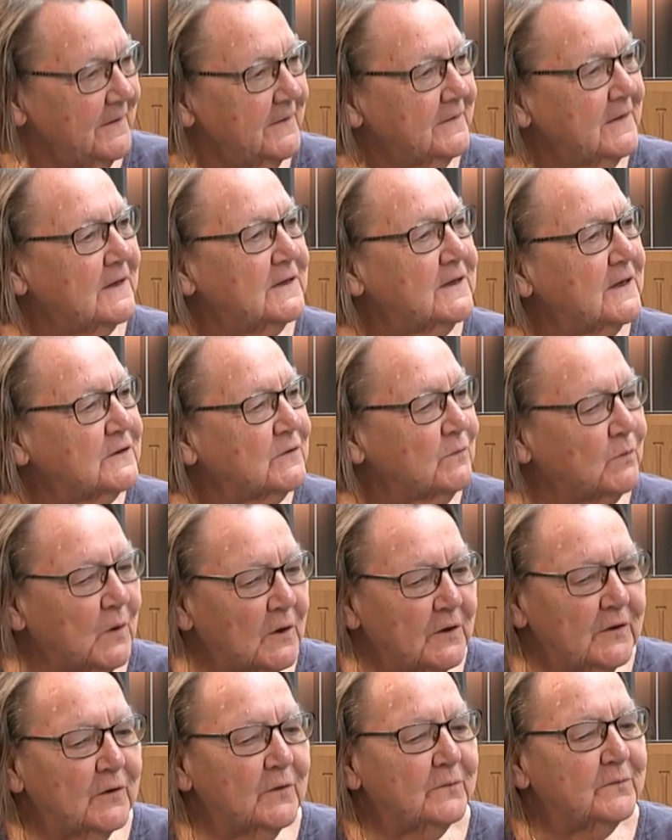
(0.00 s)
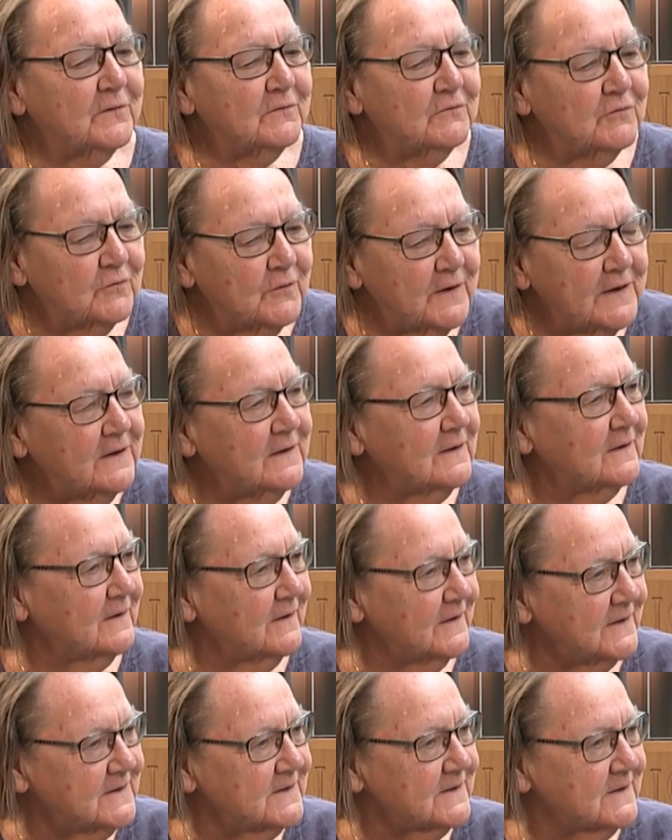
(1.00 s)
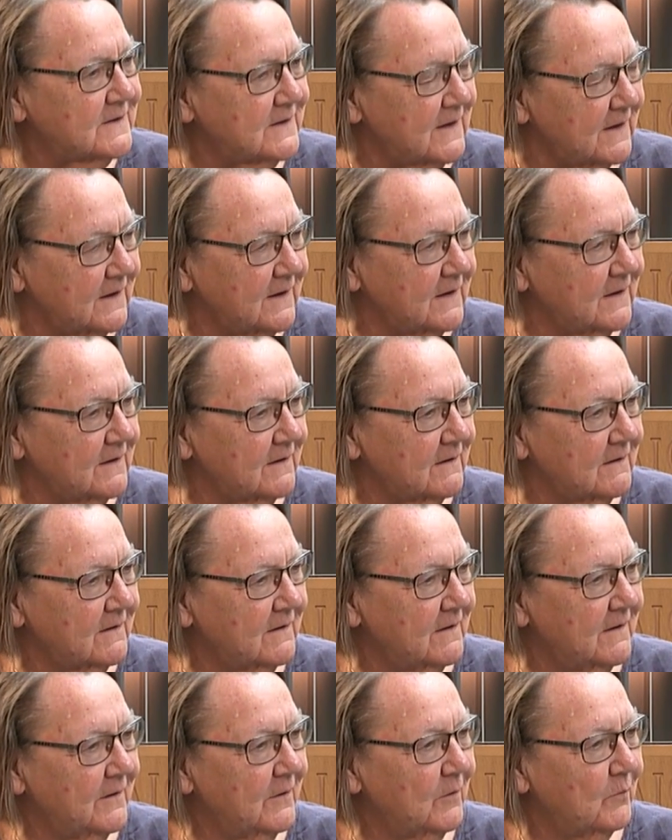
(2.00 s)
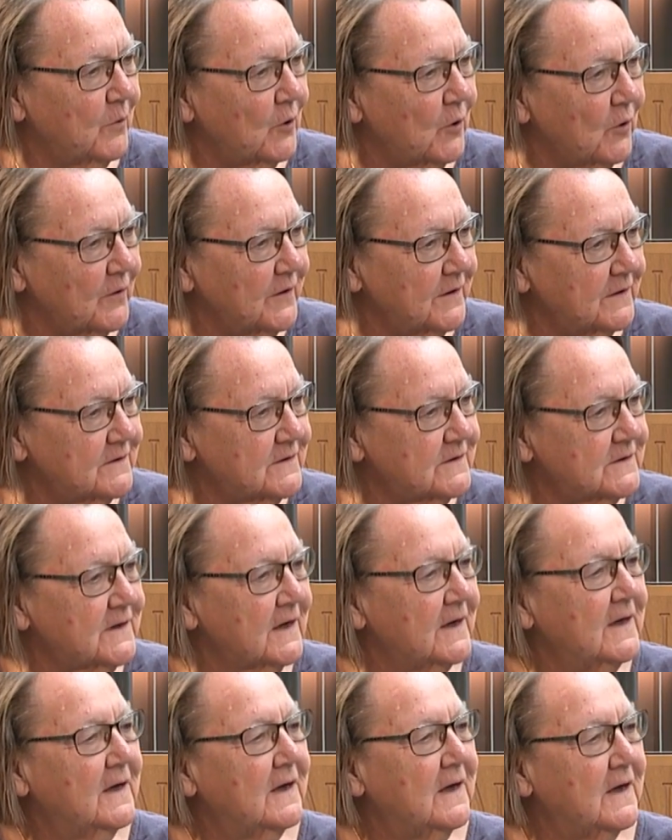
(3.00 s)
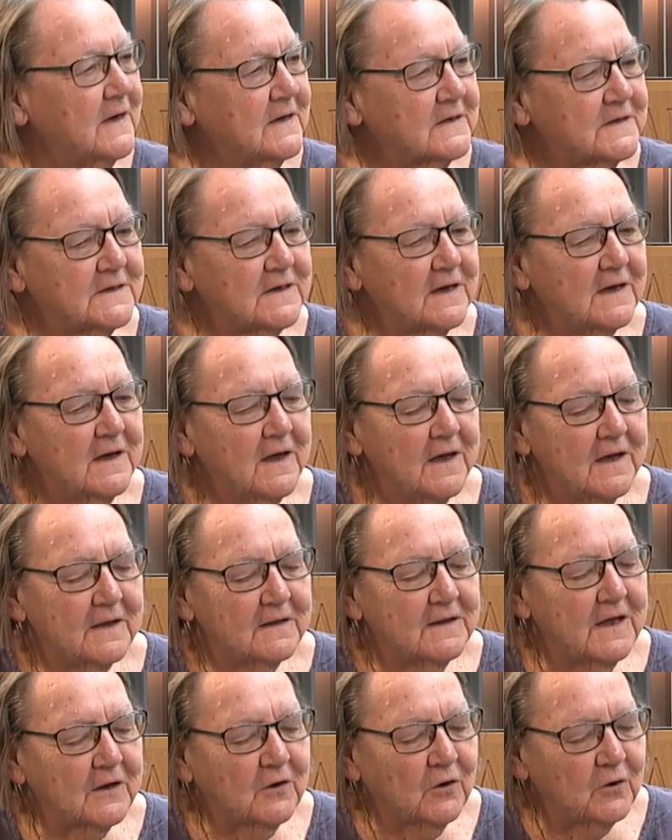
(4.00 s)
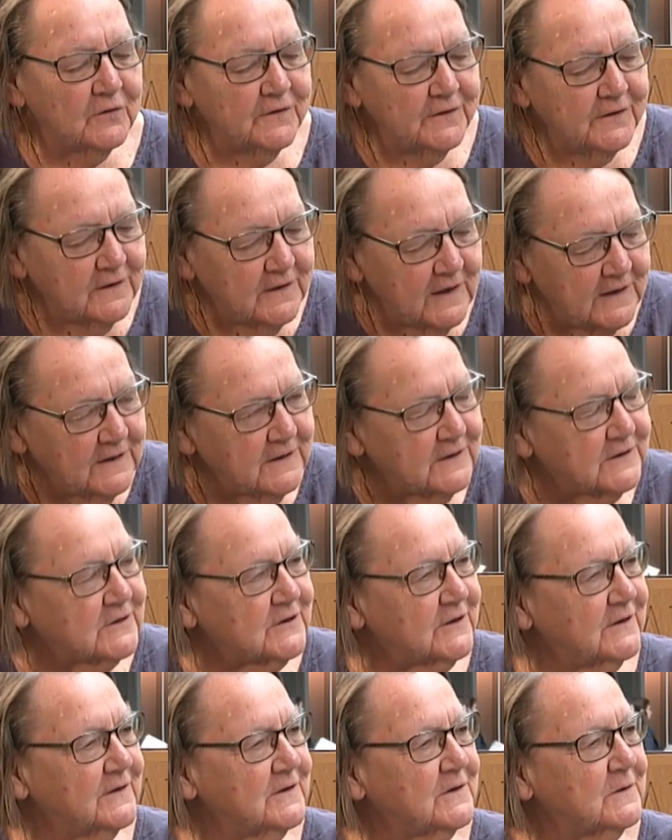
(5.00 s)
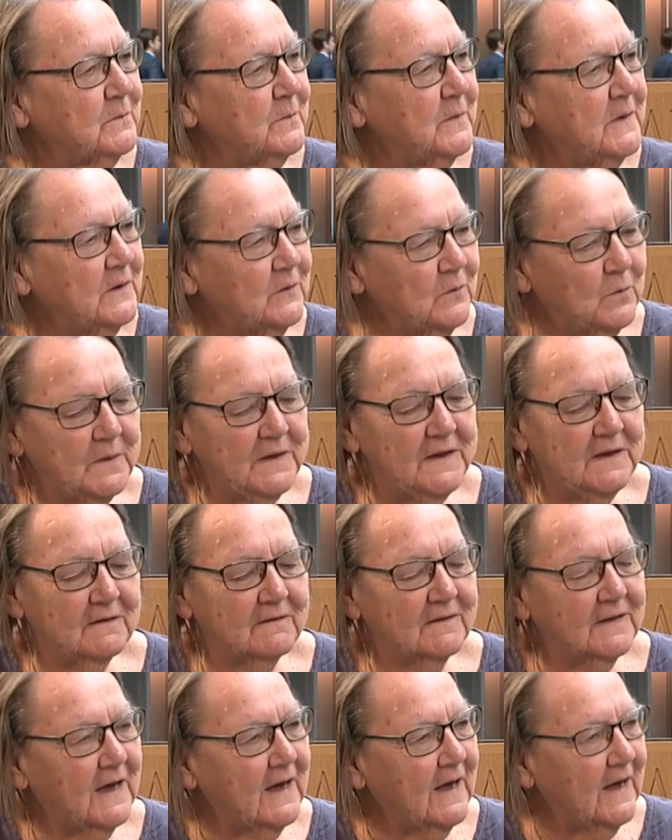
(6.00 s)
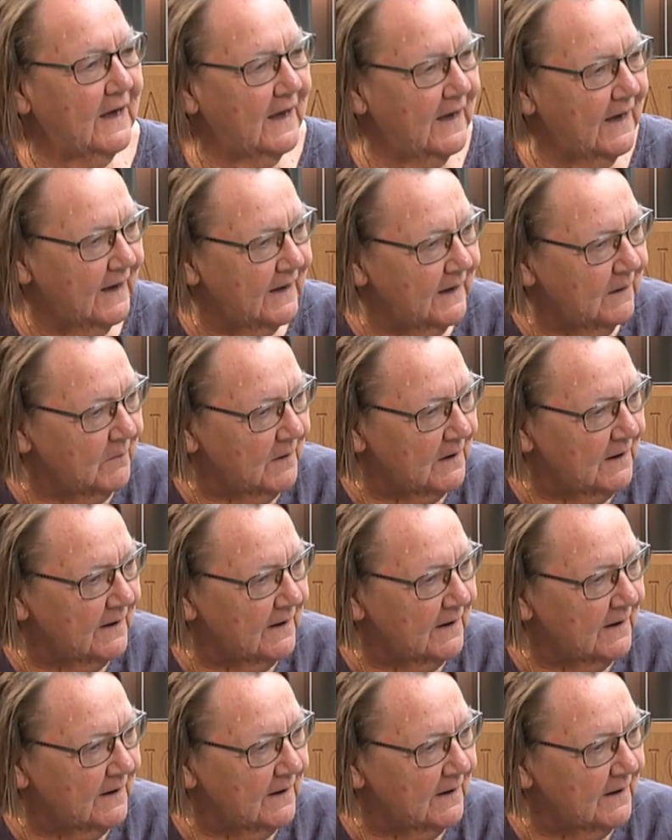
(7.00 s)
That is one of the realistic points, is the connections between the animal